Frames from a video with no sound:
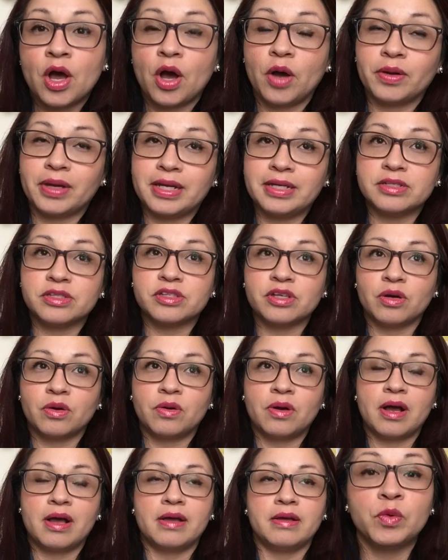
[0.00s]
Okay,
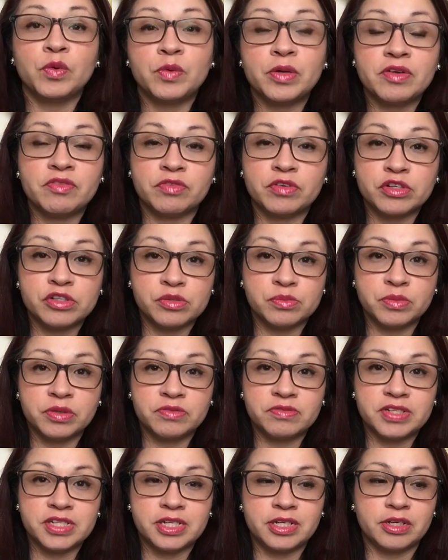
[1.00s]
so when we first
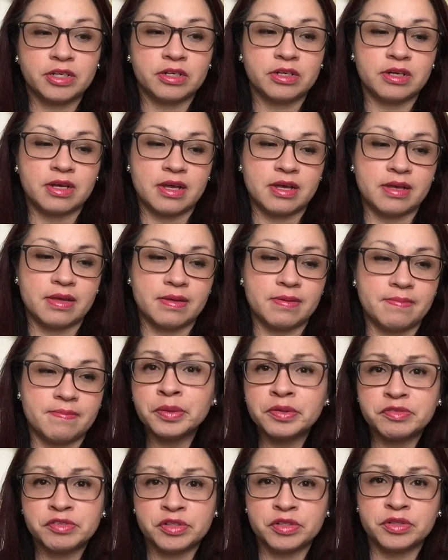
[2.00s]
moved here,
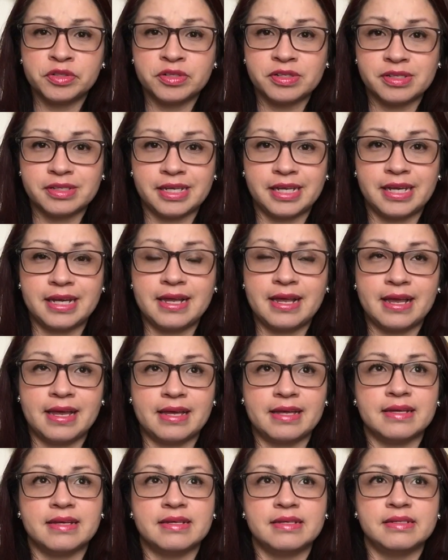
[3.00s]
moved to a new state,
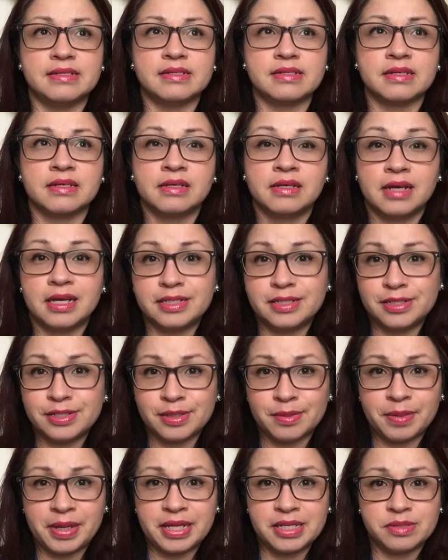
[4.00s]
and I did
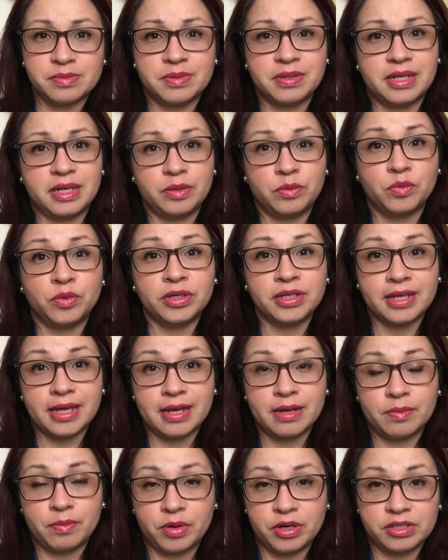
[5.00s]
tell my husband that I would
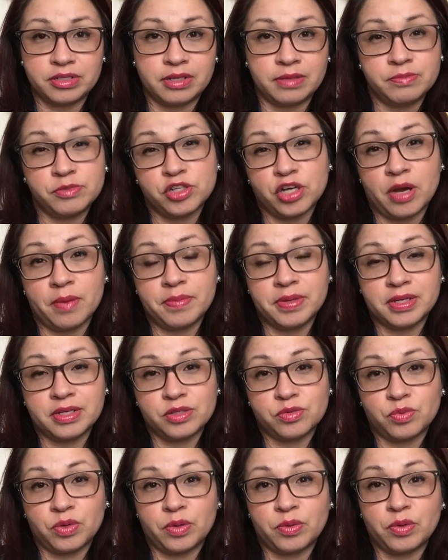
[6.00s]
get a part-time job
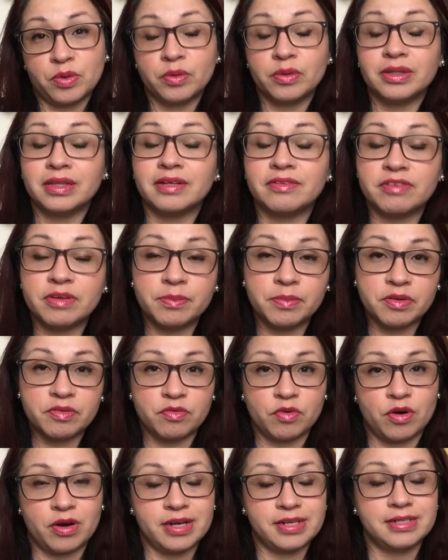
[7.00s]
because where we were living
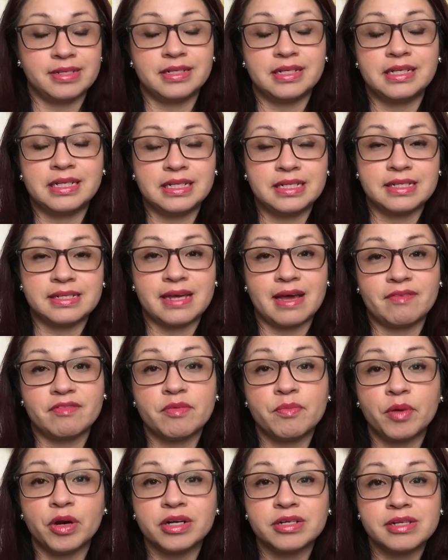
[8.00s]
before, I didn't need to have
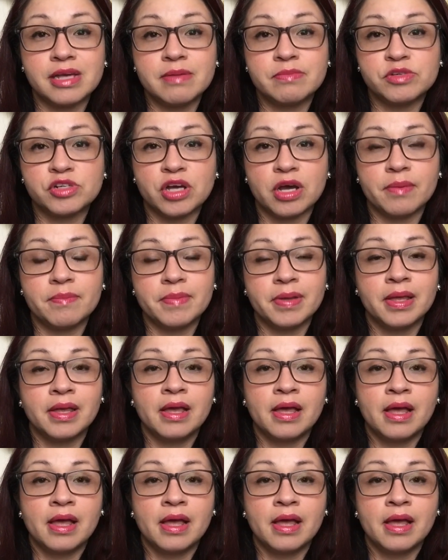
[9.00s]
a part-time job.